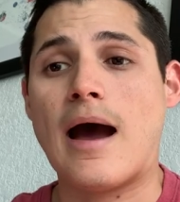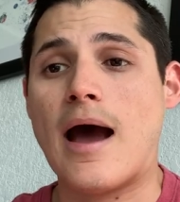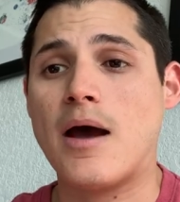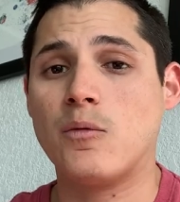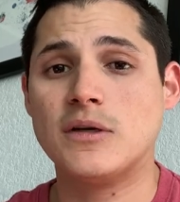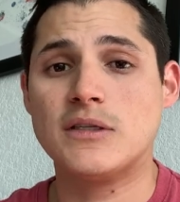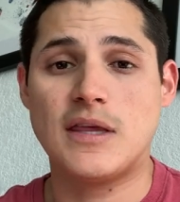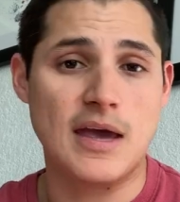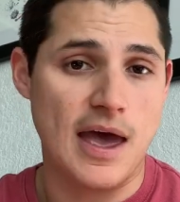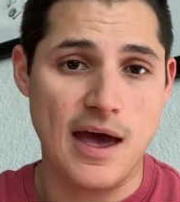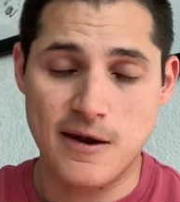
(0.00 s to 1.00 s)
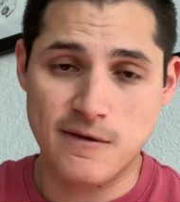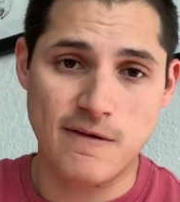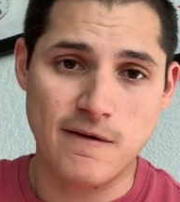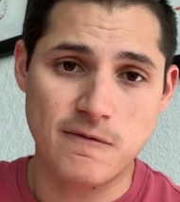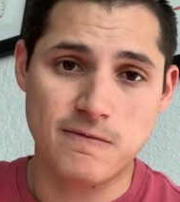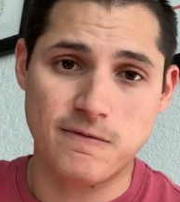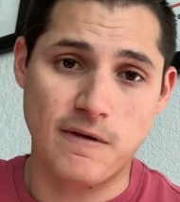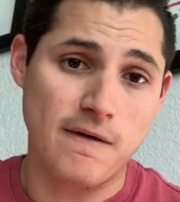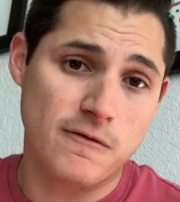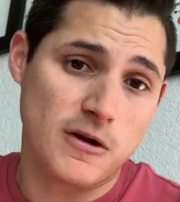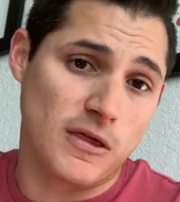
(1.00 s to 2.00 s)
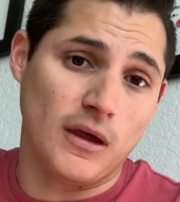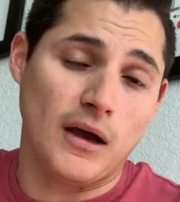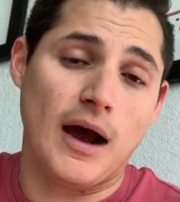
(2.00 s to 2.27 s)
I was the head of everything.